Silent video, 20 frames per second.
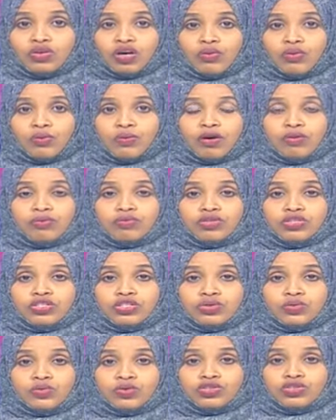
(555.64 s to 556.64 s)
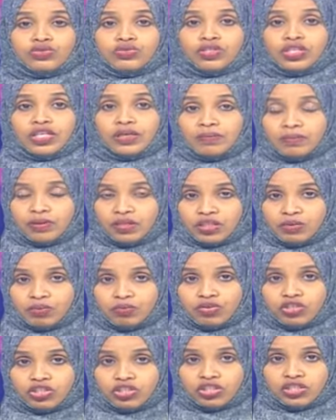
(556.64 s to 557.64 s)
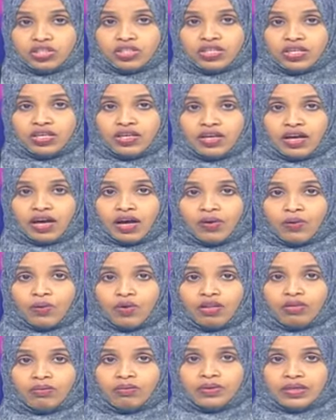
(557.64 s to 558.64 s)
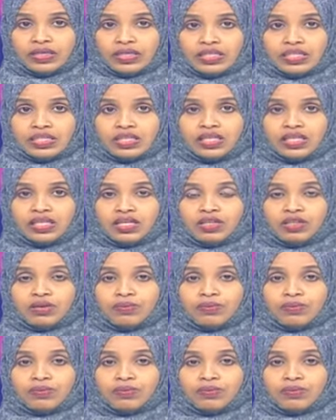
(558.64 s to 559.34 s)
Also, our population wants to keep this precious uh, well peace.